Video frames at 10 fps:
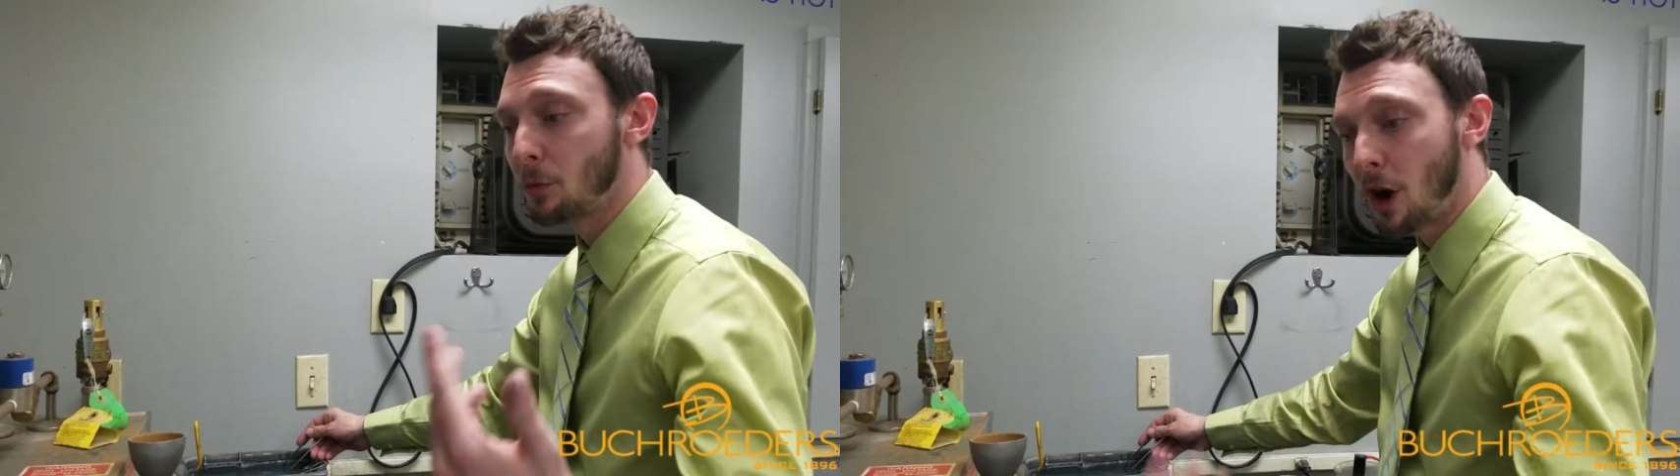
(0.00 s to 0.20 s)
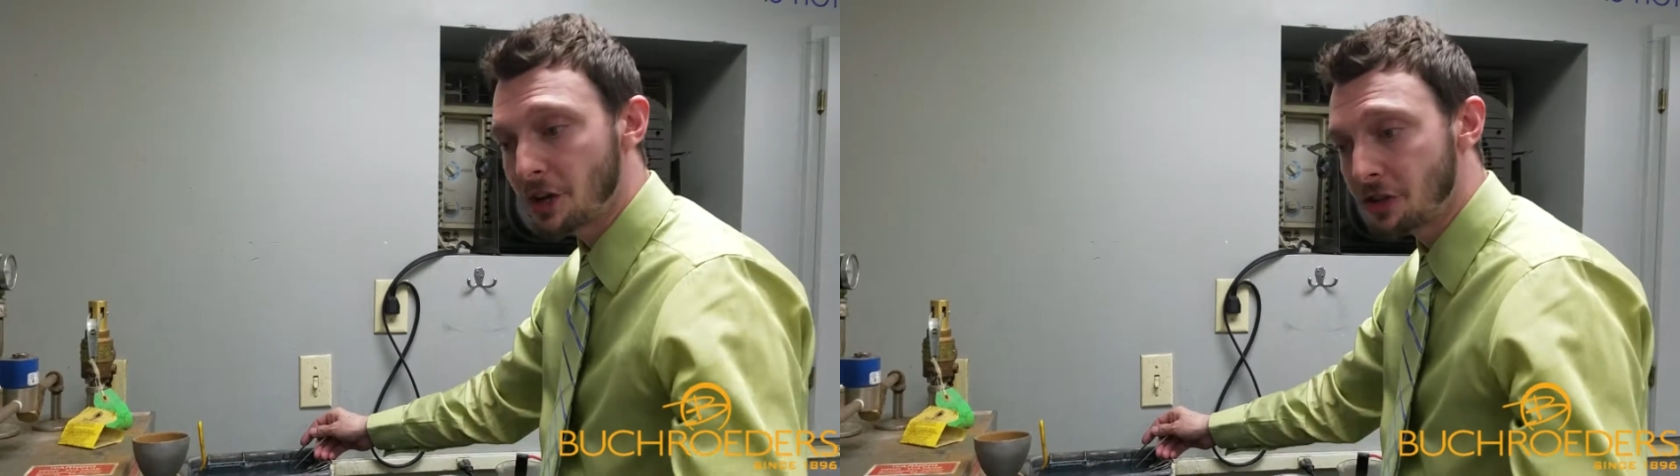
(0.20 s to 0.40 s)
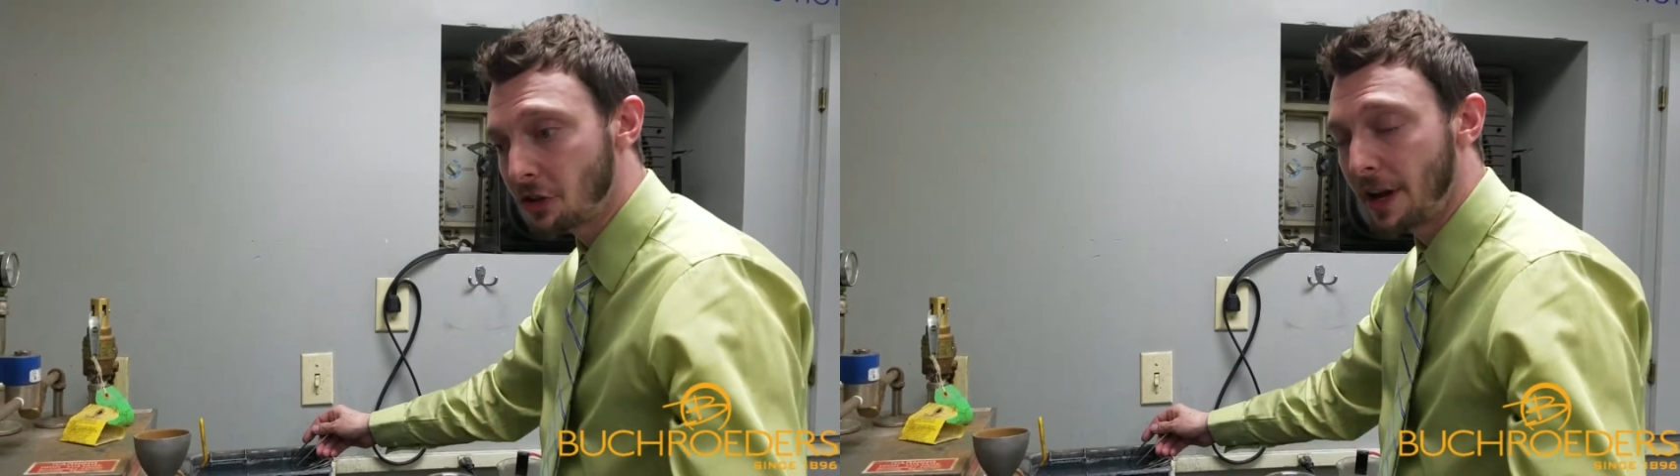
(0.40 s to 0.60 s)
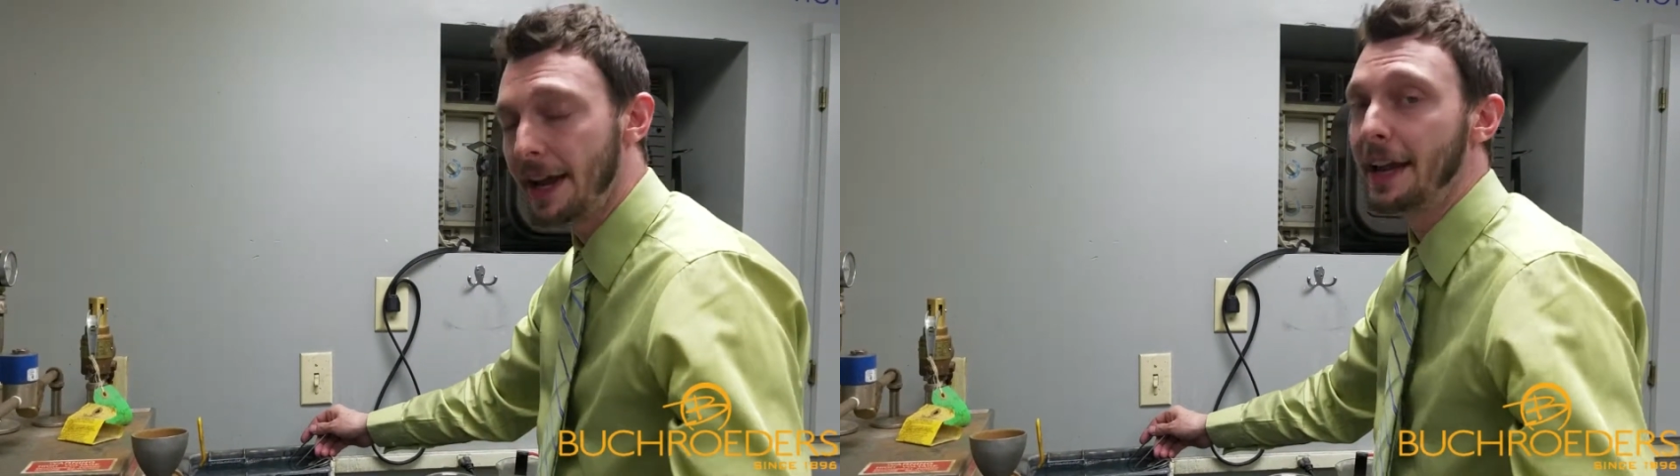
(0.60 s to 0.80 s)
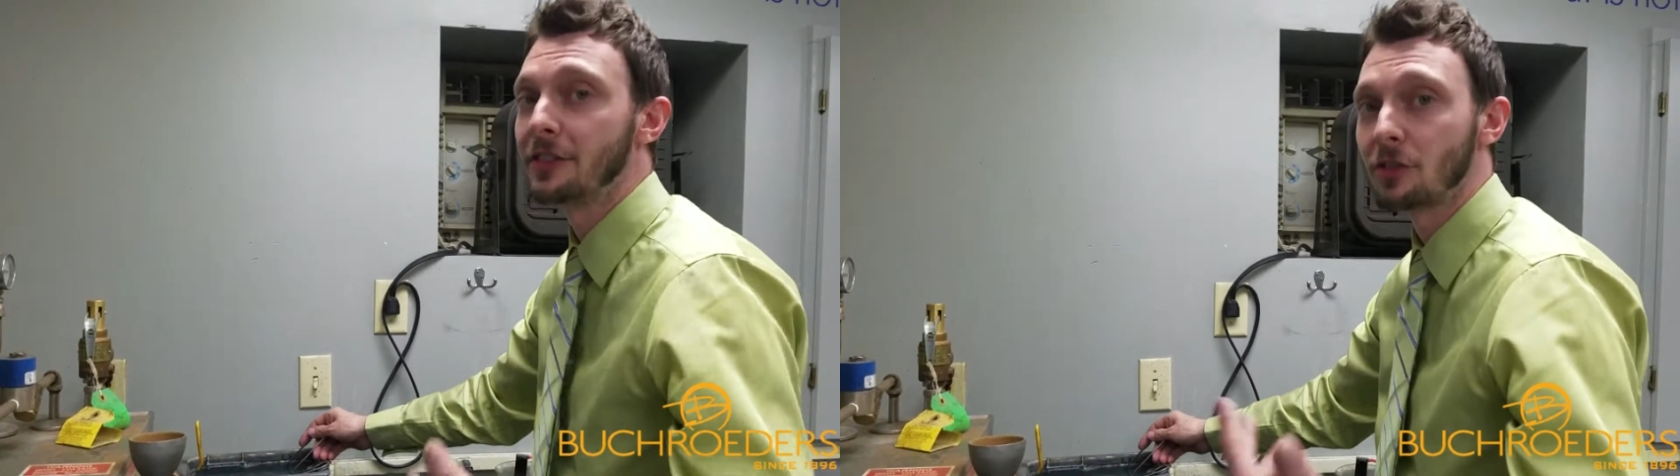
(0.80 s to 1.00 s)
from washing your
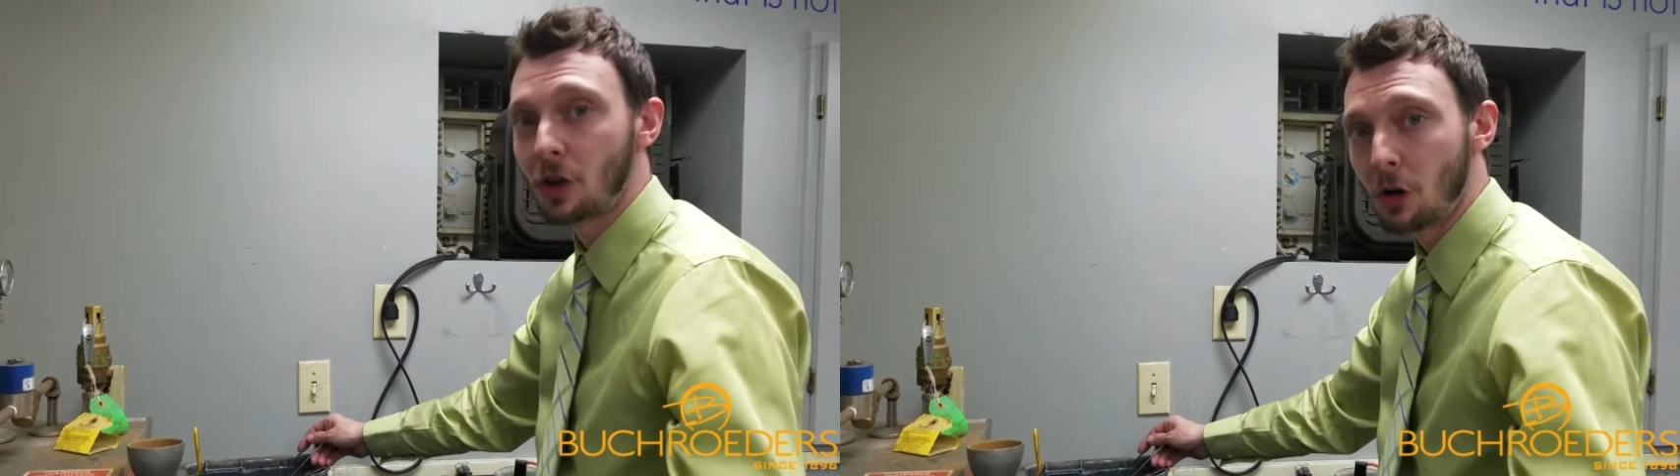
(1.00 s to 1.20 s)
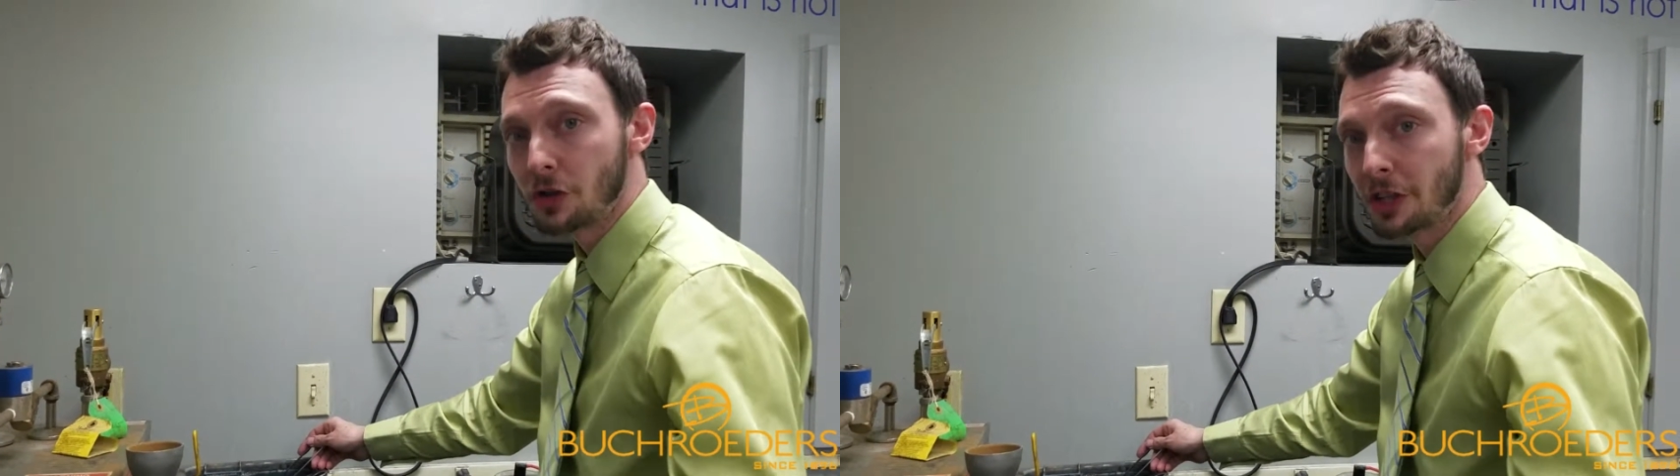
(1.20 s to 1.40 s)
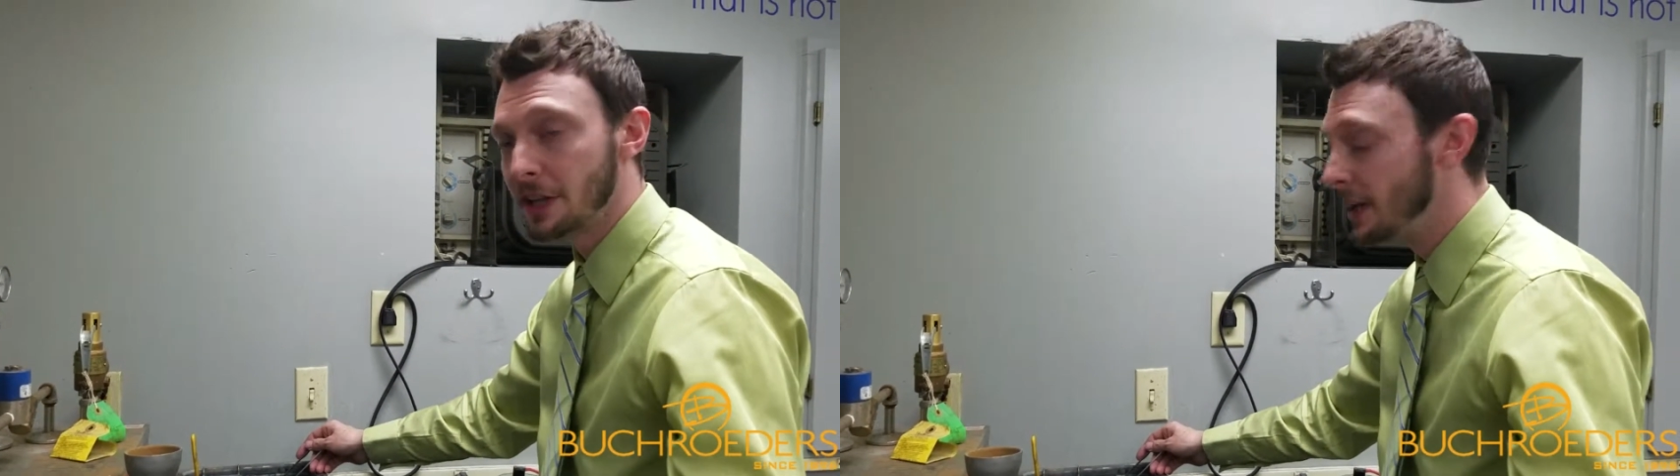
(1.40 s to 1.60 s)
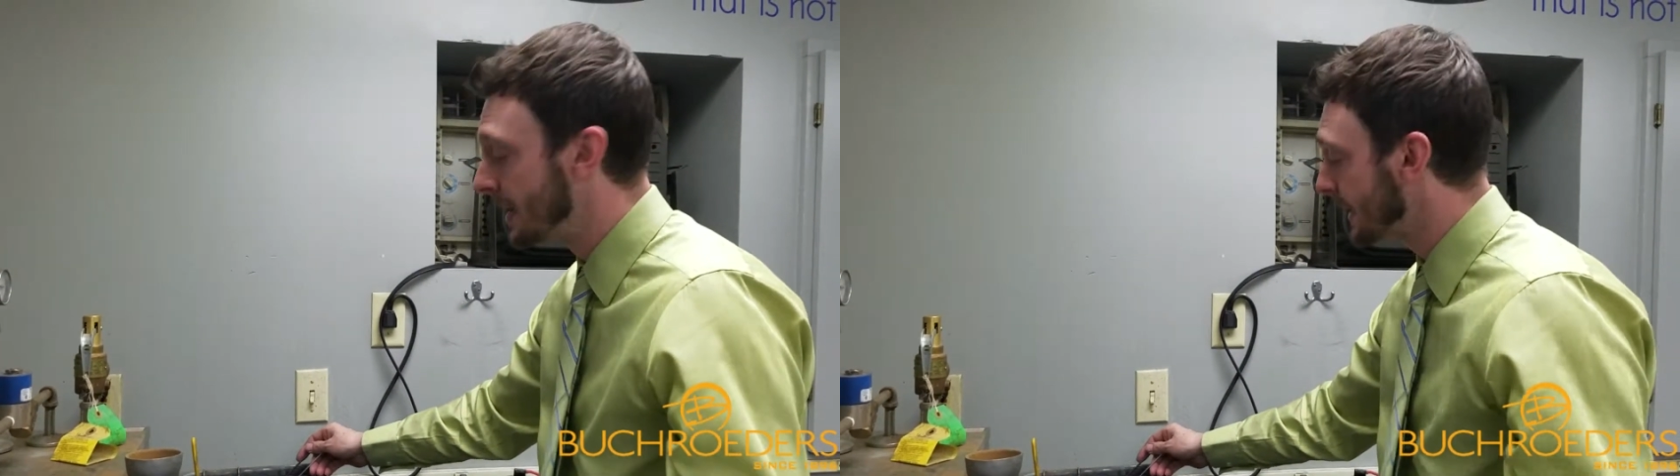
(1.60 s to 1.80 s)
hands, lotion,